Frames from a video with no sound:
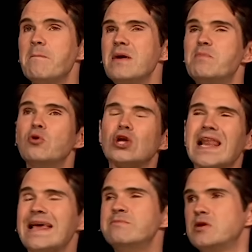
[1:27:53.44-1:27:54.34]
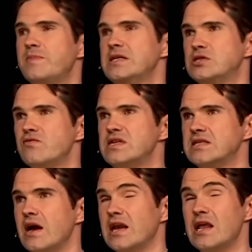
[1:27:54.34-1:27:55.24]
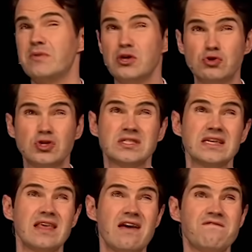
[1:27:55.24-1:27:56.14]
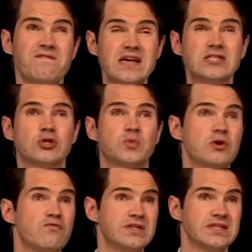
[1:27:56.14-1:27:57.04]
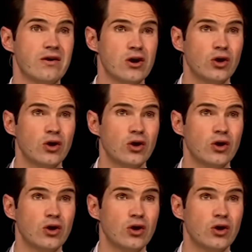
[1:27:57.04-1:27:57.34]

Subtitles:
People claim to be into recycling, but you should see their faces when you rinse out a